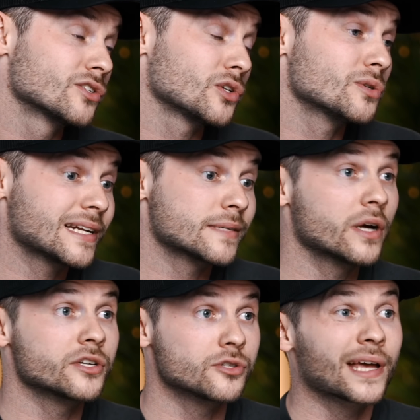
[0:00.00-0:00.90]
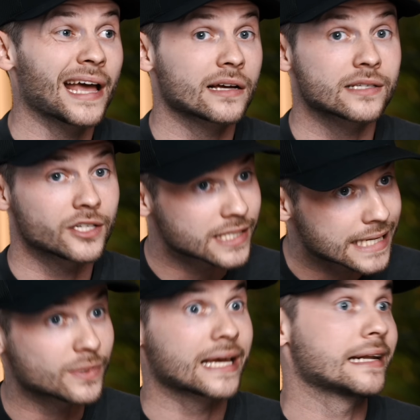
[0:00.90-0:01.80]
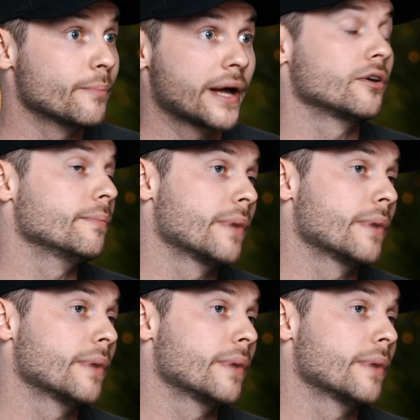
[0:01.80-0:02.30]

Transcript: So use it as much as you can because it just keeps getting better and